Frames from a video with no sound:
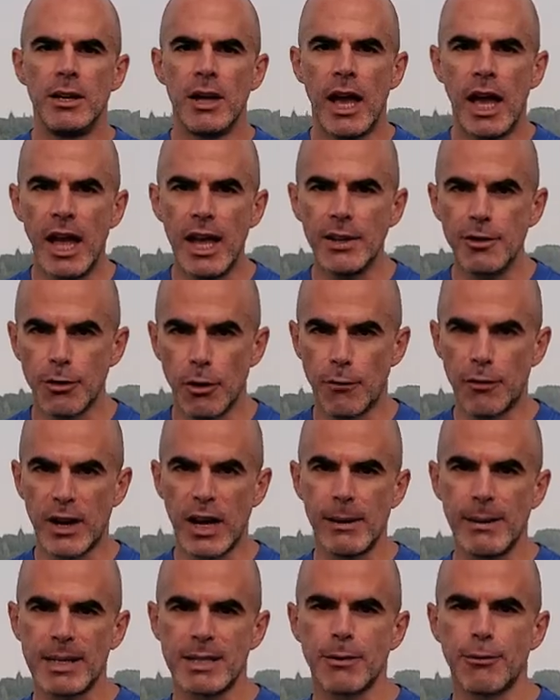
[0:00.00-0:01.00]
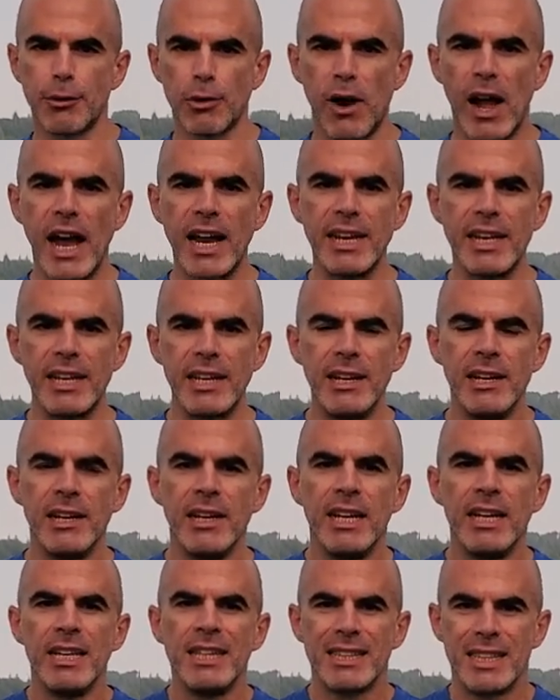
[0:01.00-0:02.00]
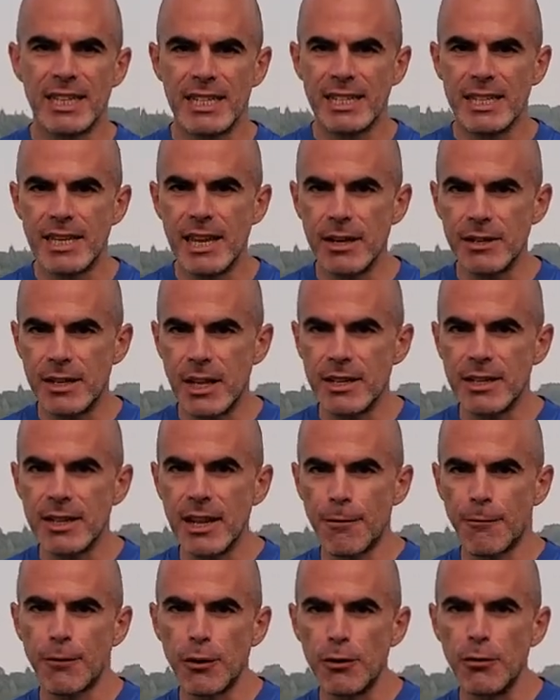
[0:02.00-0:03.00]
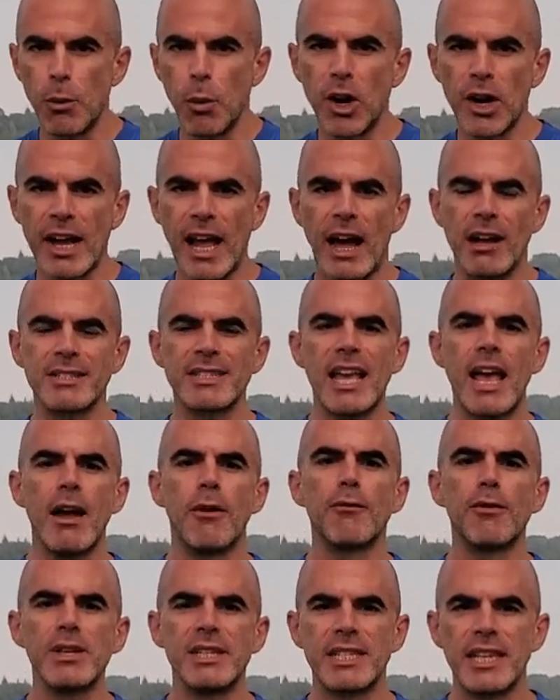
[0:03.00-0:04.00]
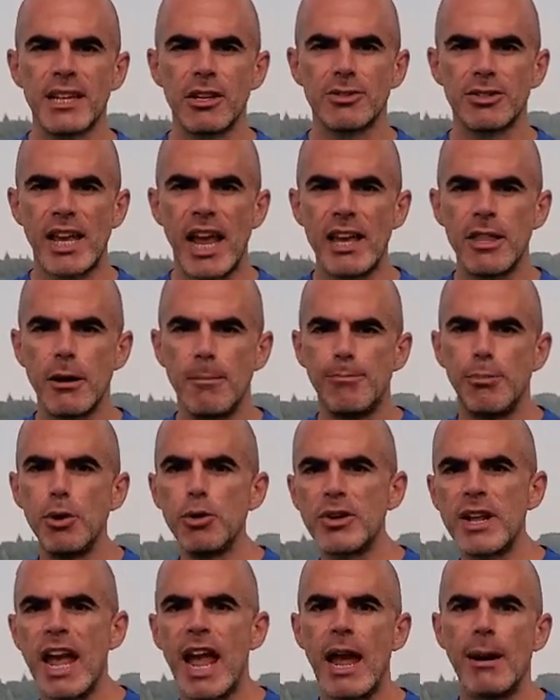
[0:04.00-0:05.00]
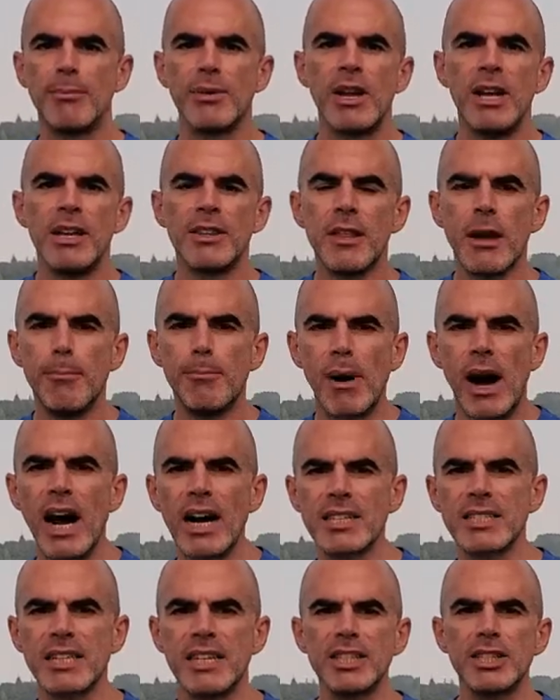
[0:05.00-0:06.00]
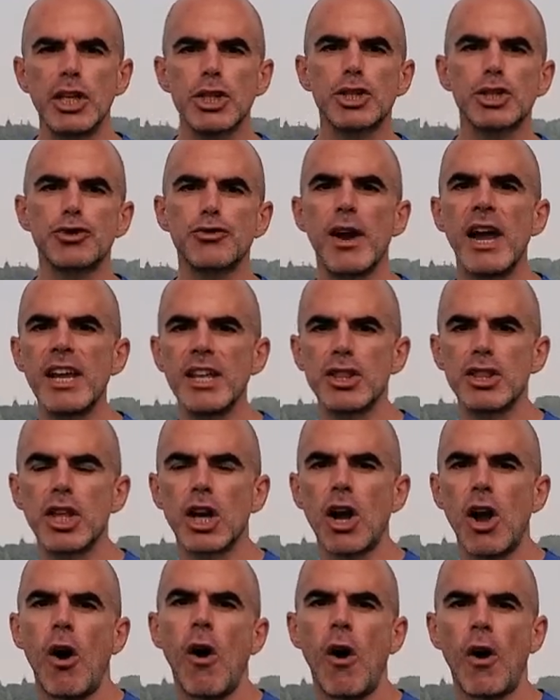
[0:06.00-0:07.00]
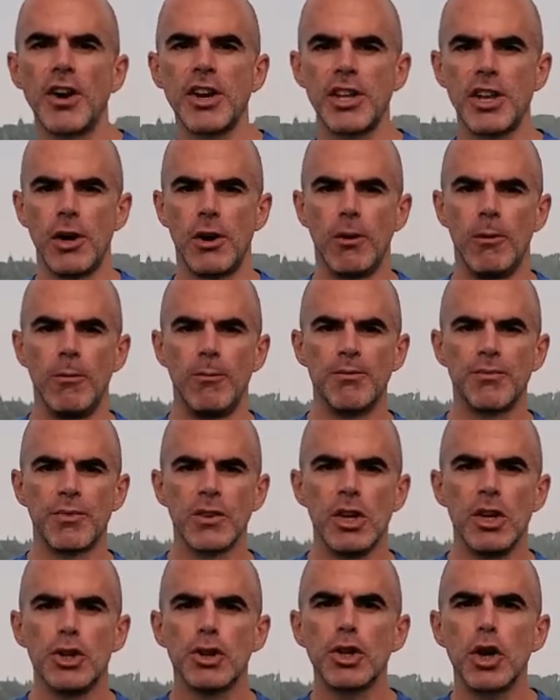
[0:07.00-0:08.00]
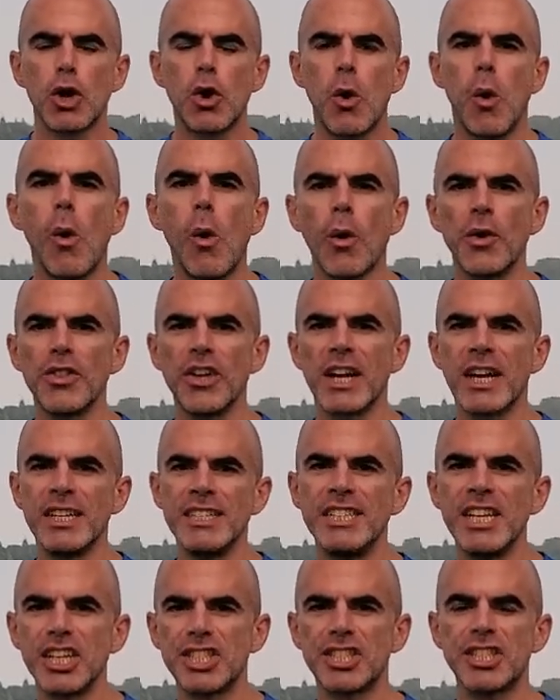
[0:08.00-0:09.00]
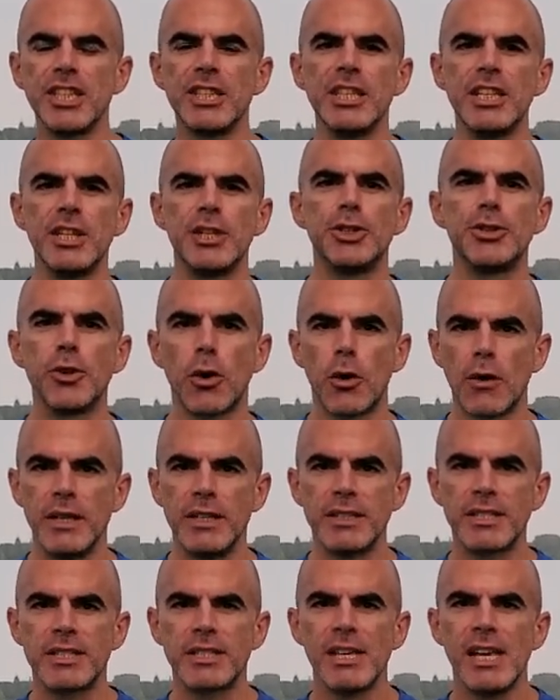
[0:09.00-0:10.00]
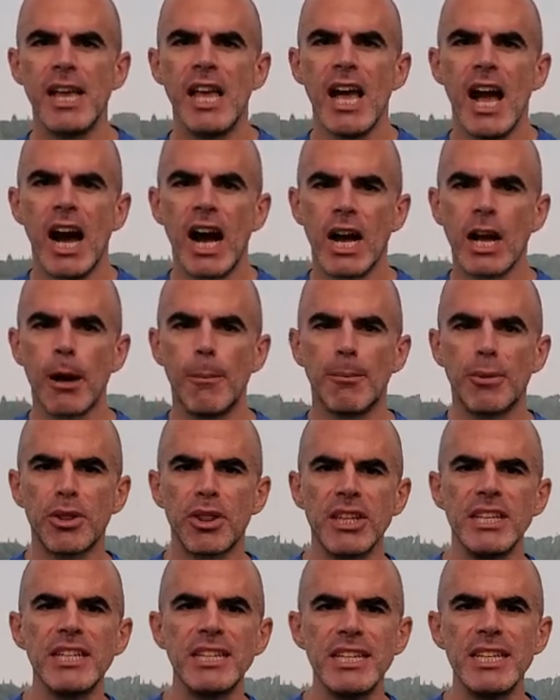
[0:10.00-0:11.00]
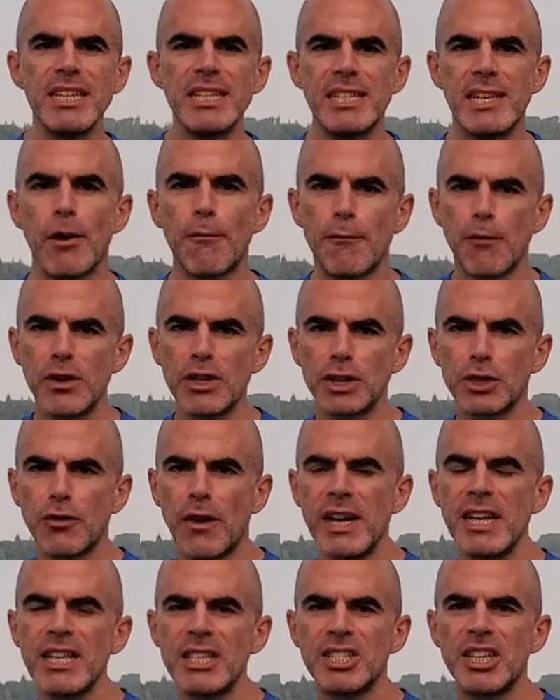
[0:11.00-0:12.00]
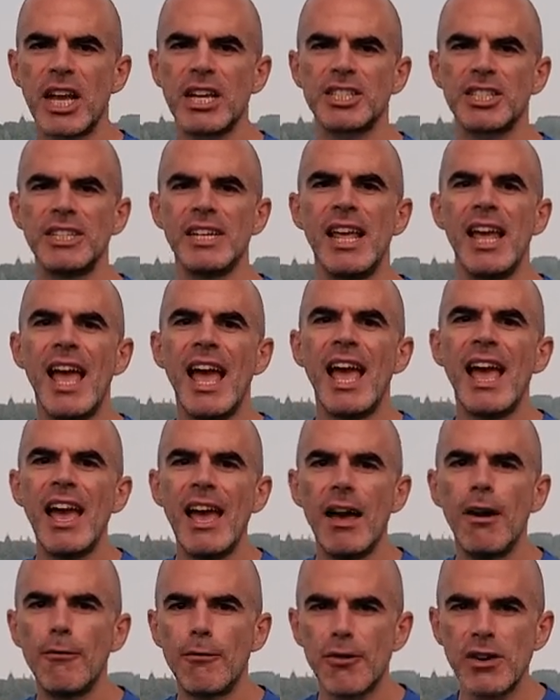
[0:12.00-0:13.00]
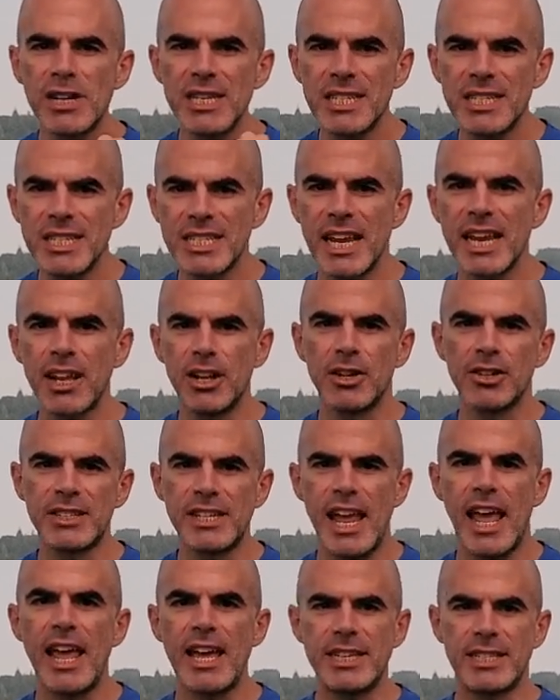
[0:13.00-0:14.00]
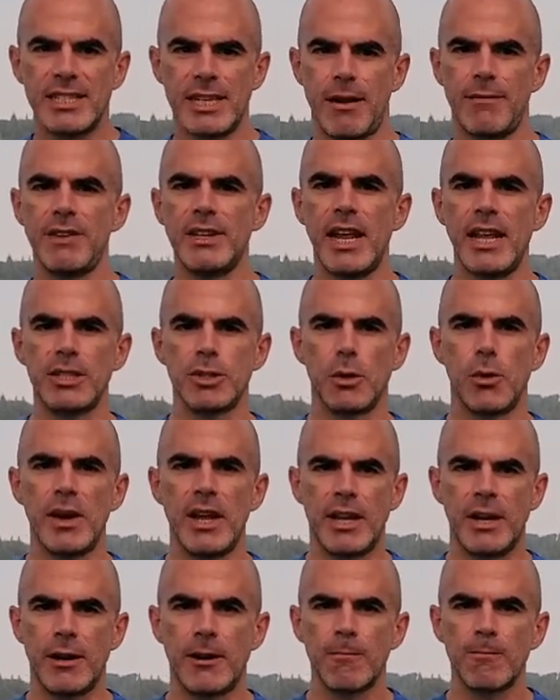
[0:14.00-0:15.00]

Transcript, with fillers: And don't forget about the variety, the different workouts every single day, the boot camp, the boxing, the strength, the cardio, the core, the conditioning, the endurance, a completely different training session every single day, 7 days a week.